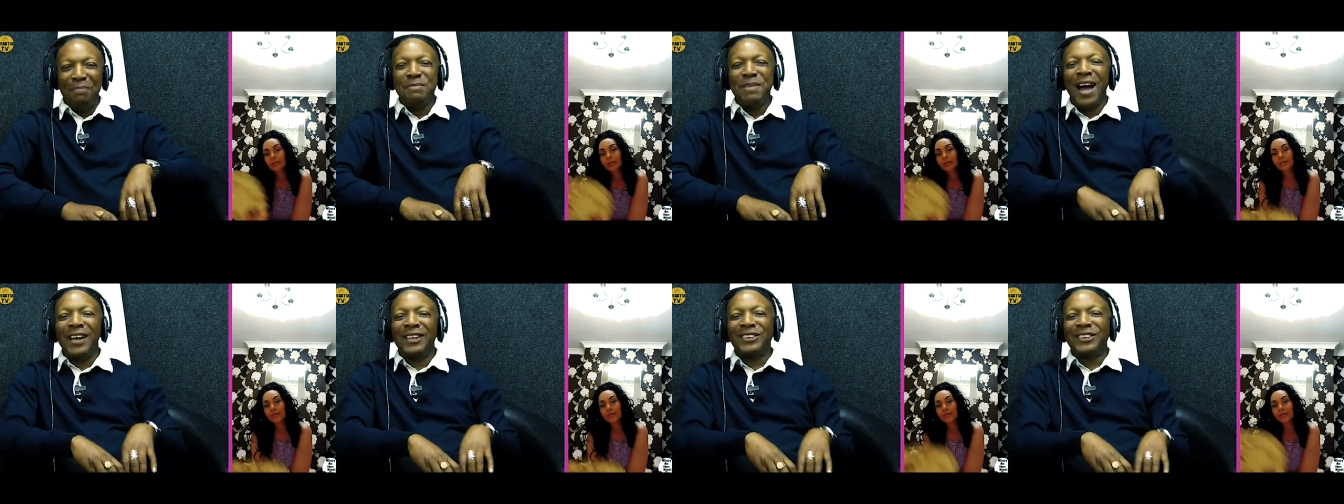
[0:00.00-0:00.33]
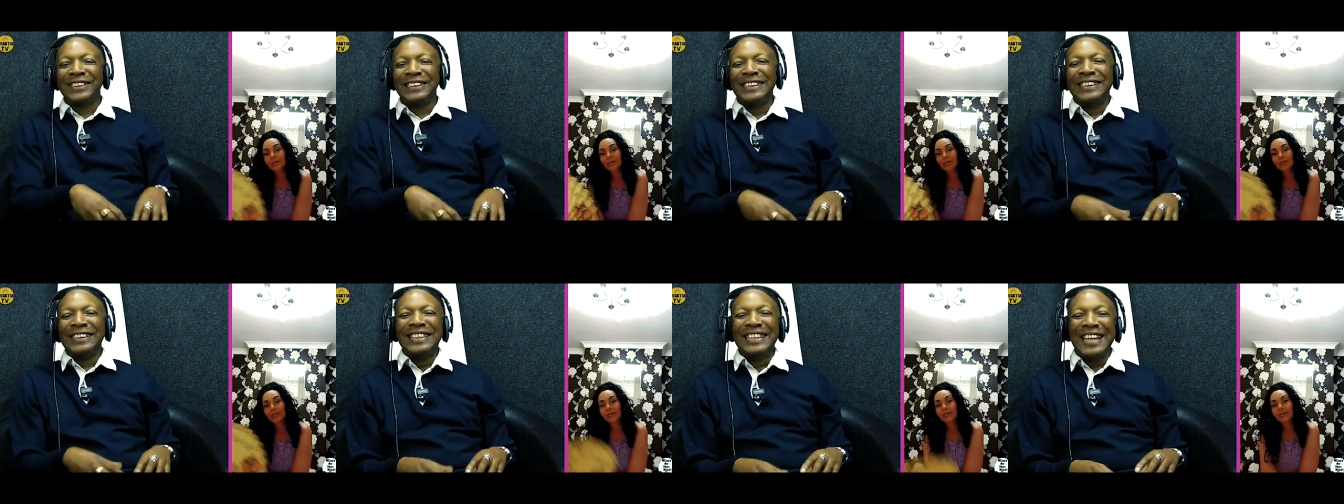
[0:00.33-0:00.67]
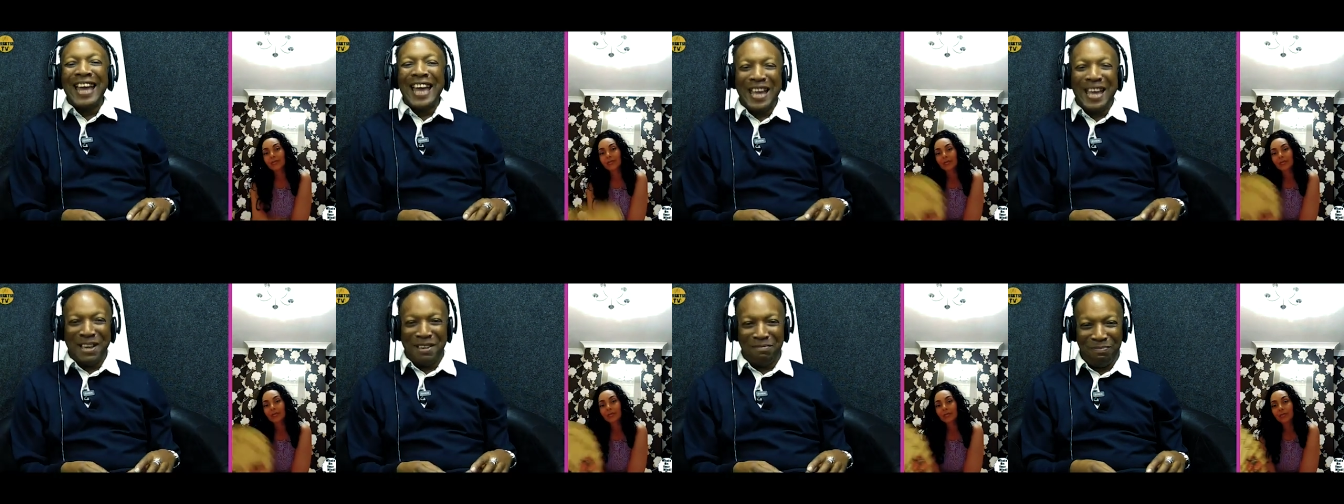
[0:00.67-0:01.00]
Let me ask you the
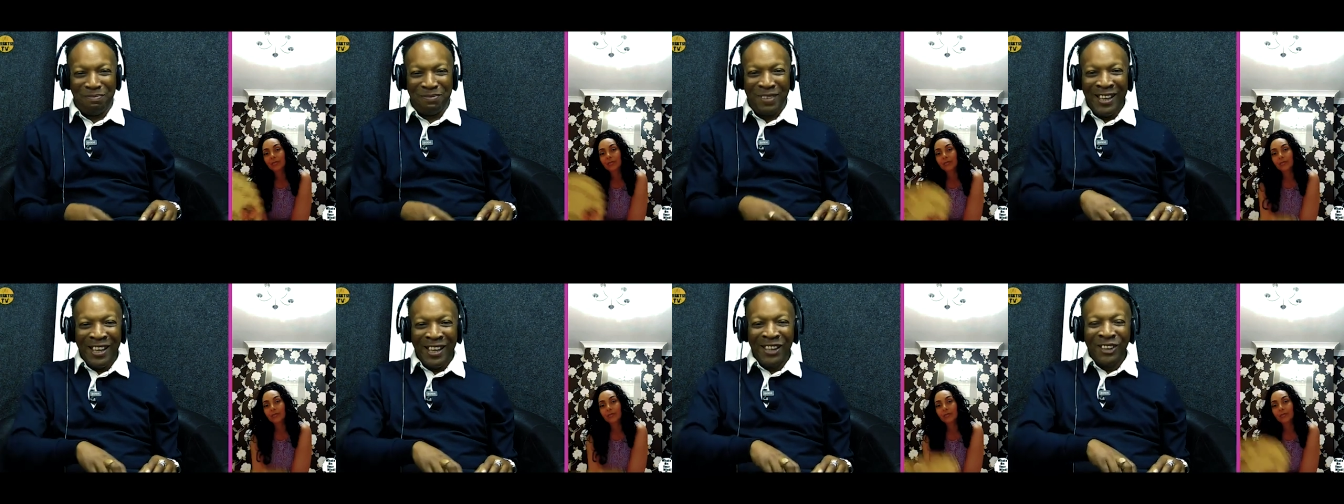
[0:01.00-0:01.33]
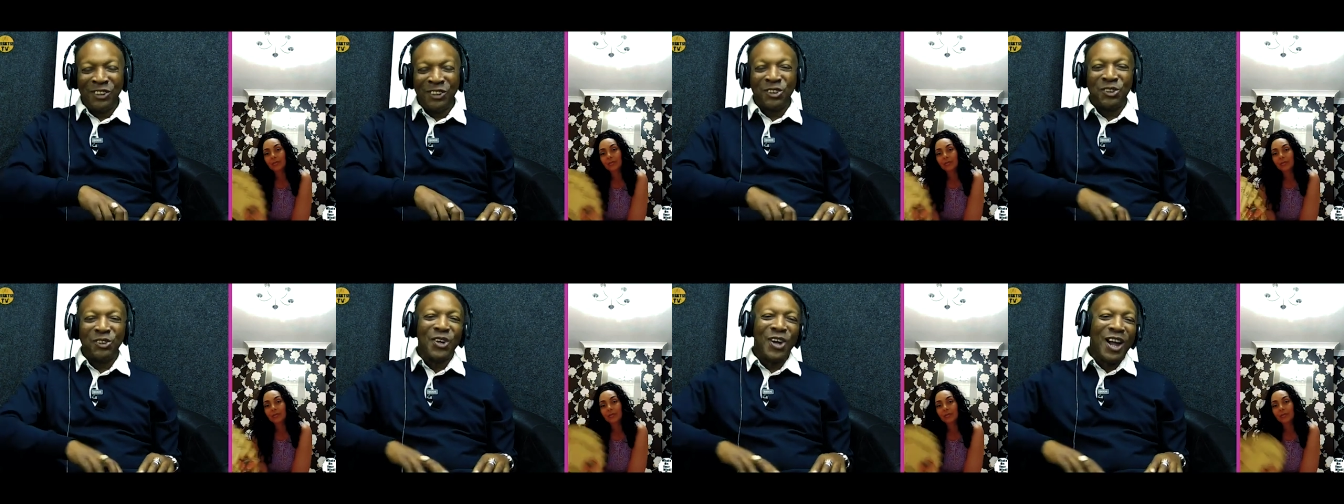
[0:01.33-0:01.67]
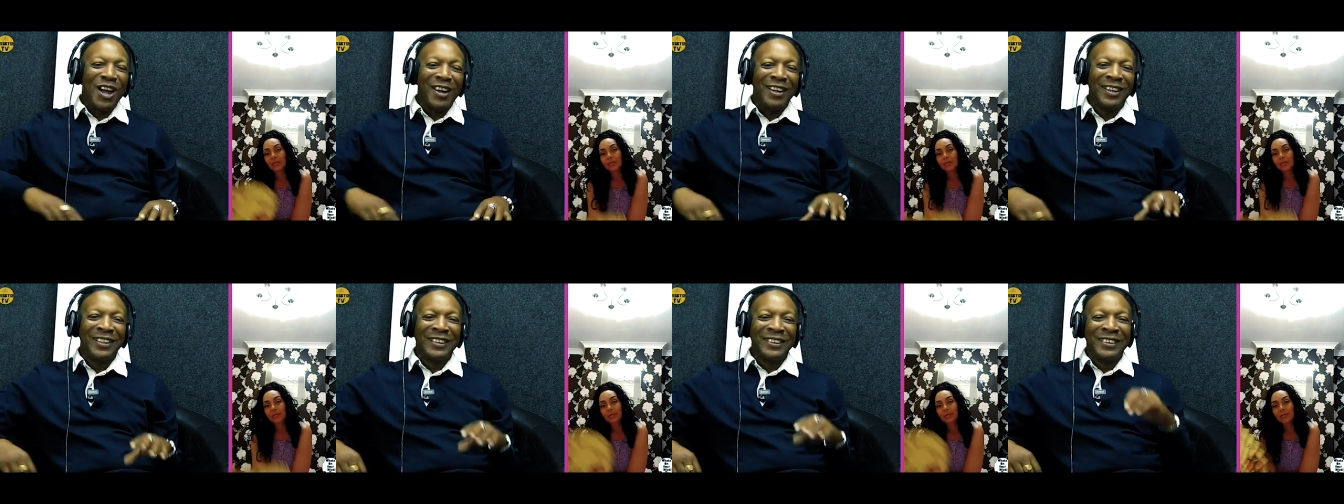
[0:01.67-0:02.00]
name.
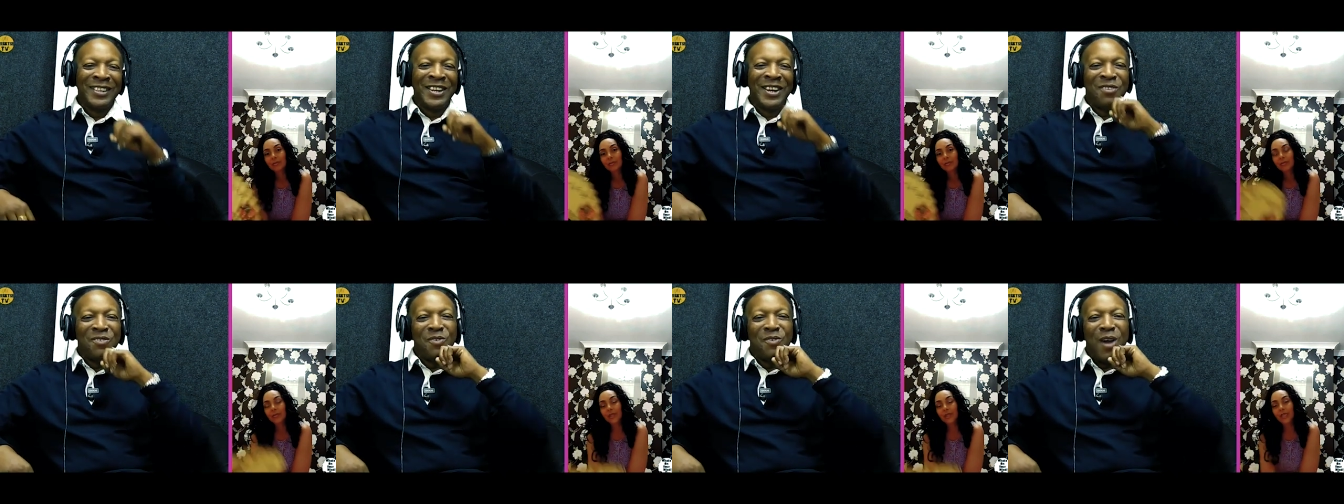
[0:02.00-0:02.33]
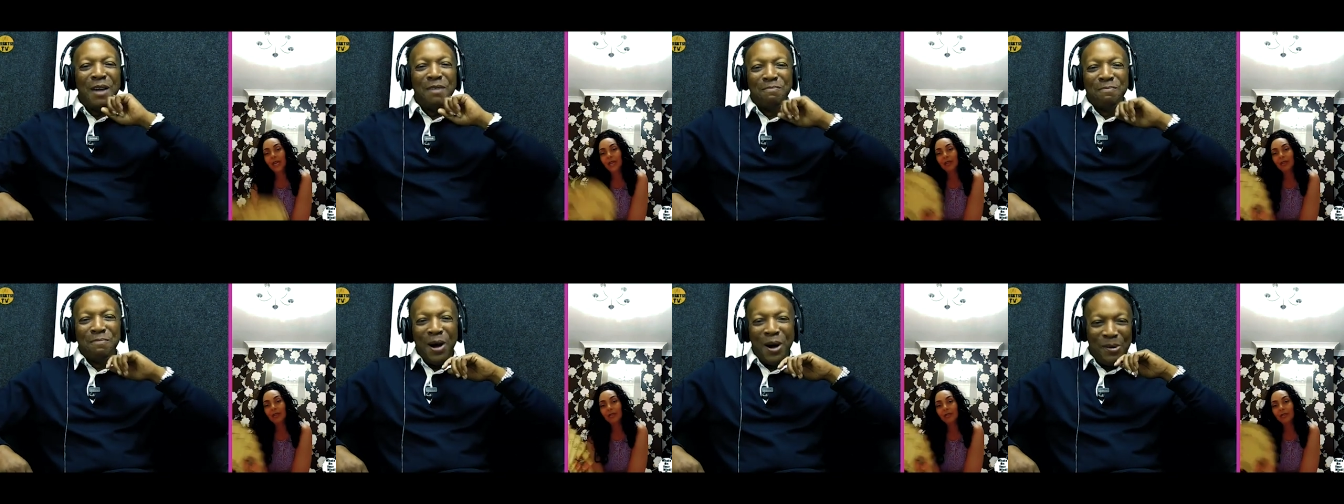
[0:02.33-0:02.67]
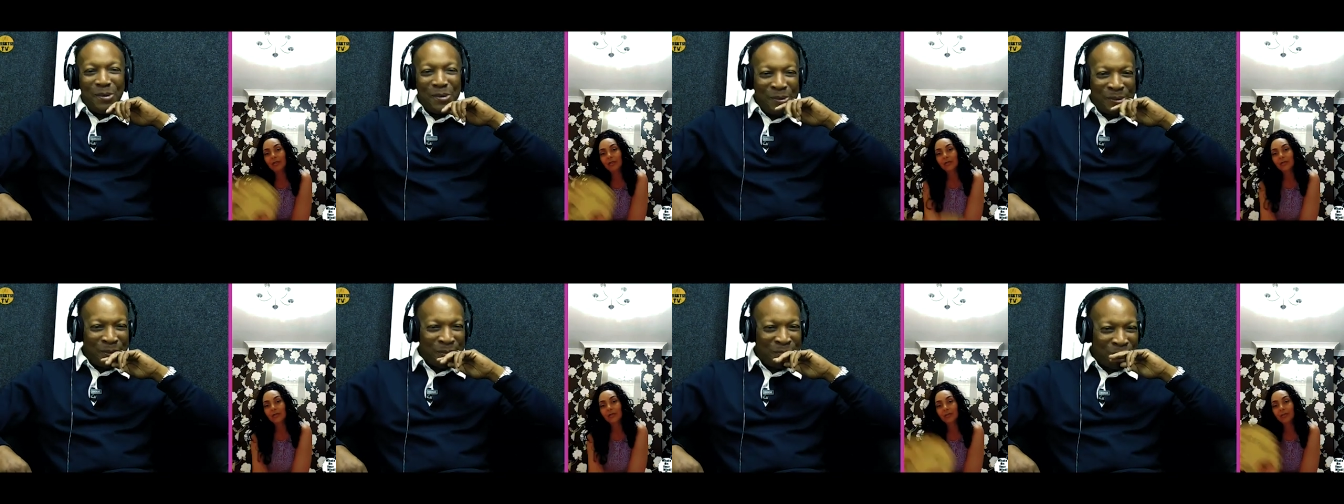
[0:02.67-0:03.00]
Sugar
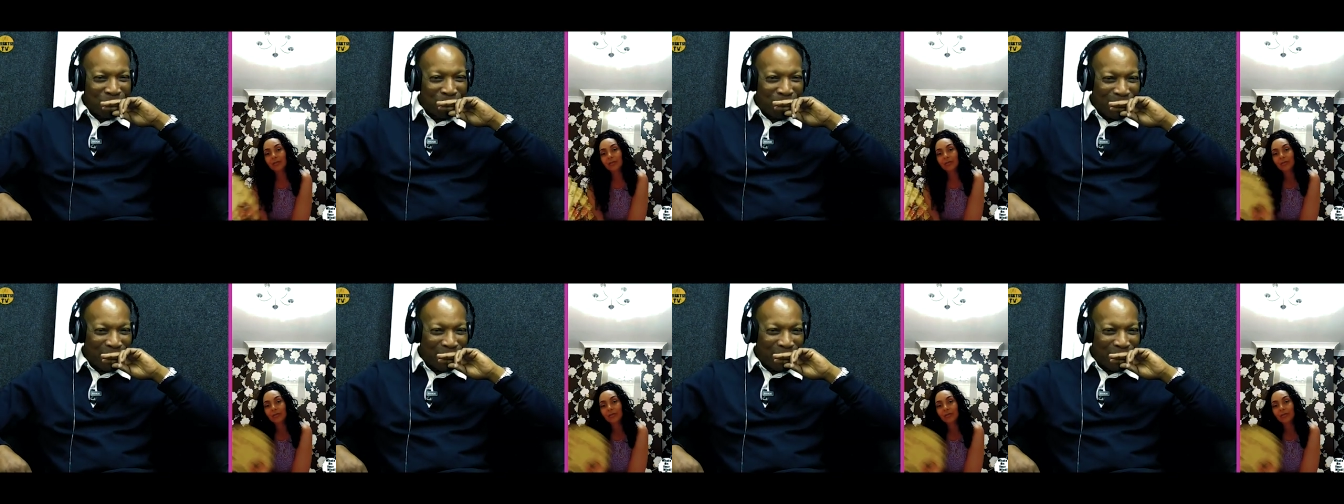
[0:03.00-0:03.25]
Rainbow.